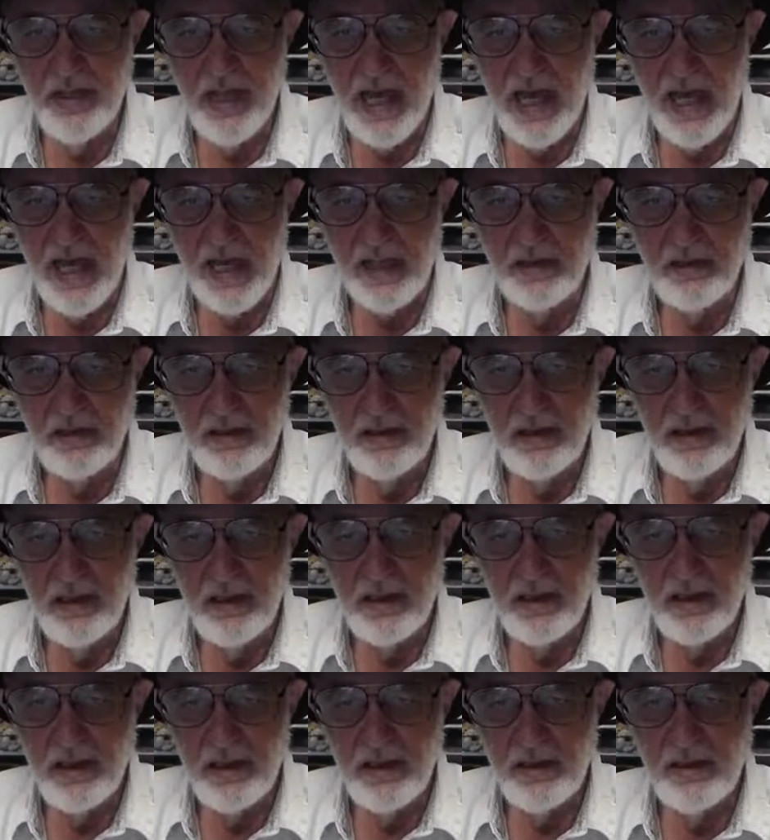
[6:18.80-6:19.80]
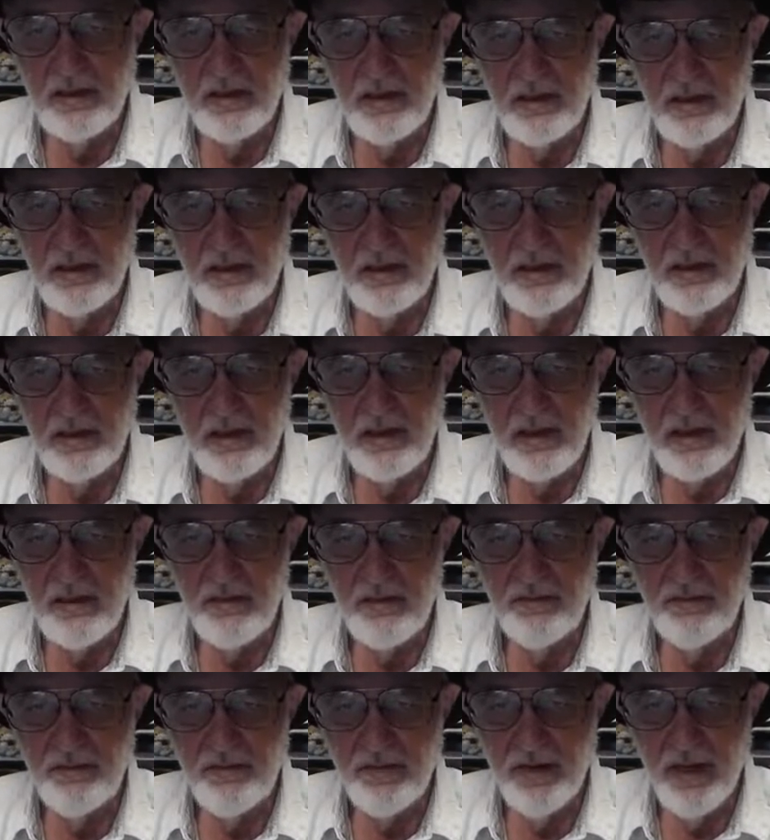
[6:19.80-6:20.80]
that until
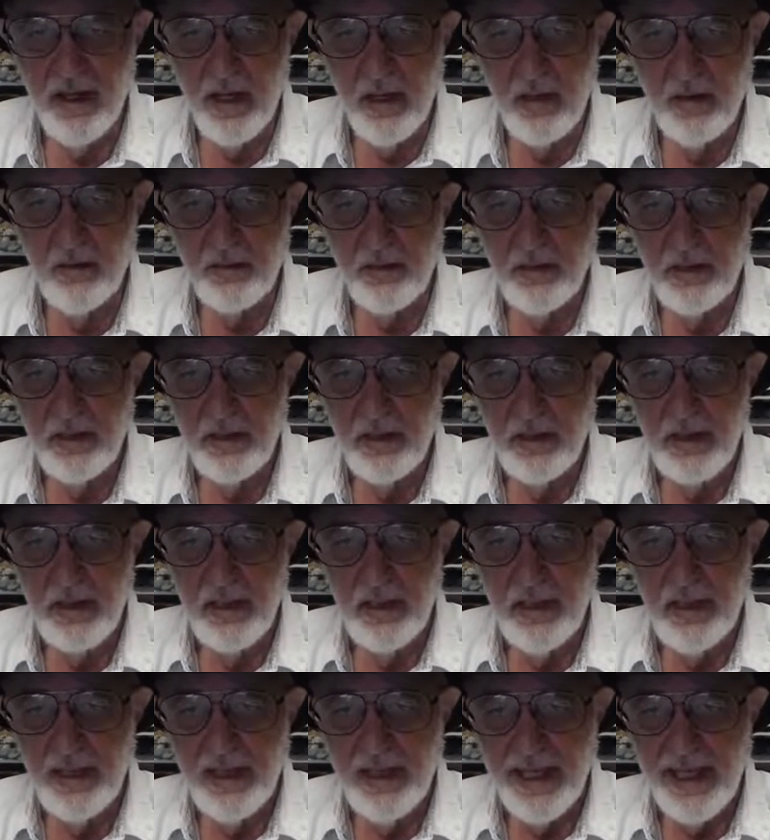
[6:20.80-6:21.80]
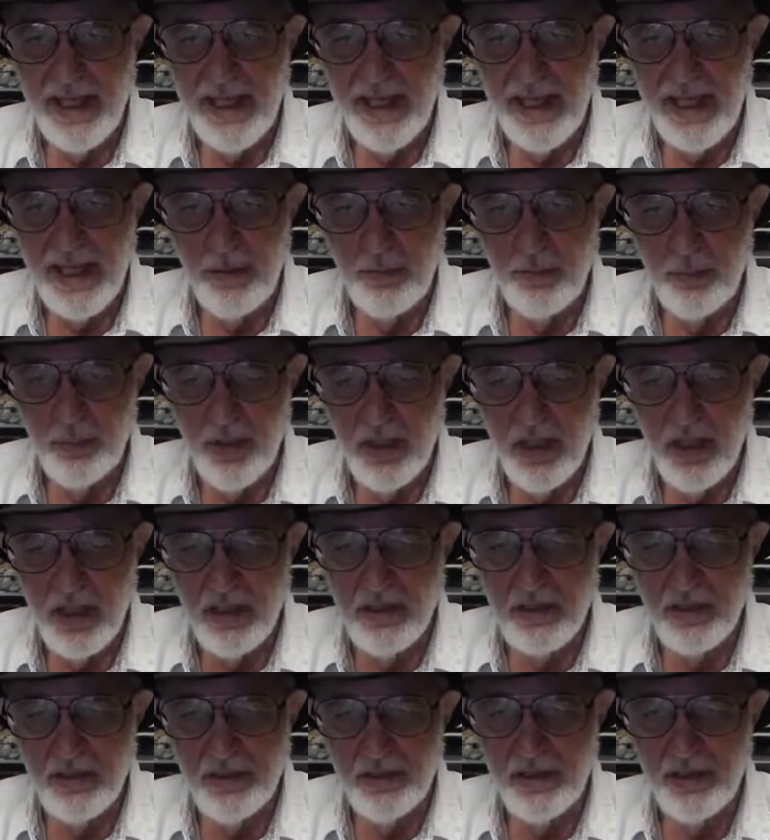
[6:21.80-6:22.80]
he found a
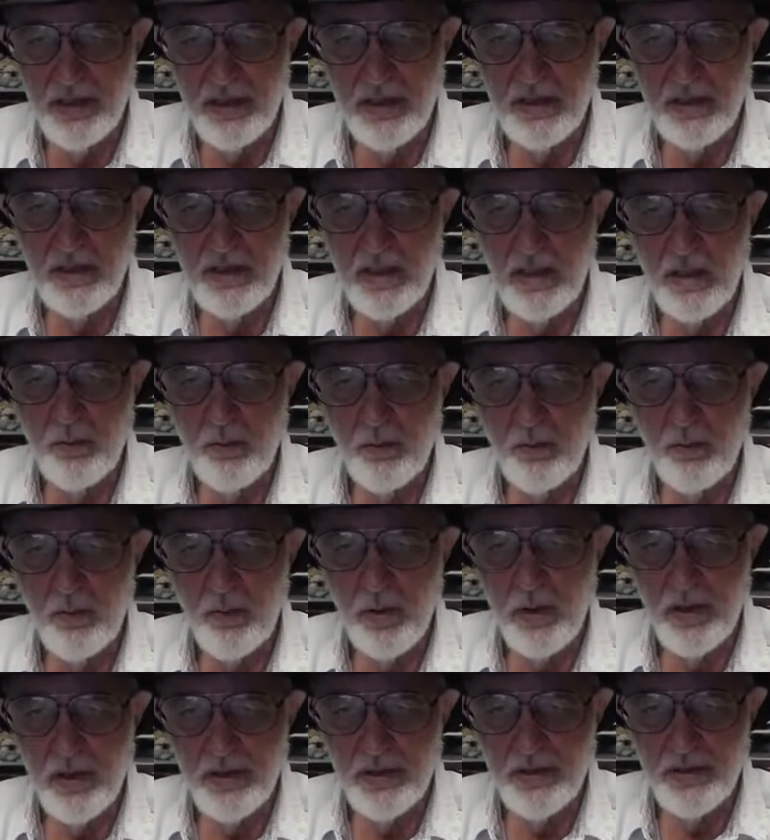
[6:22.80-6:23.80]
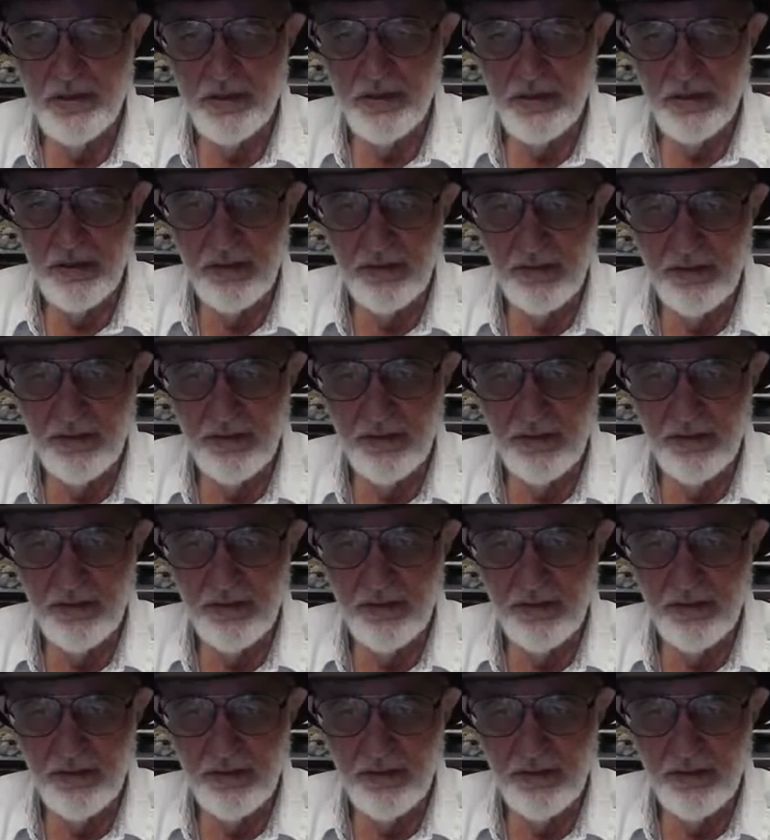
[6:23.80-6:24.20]
policy that was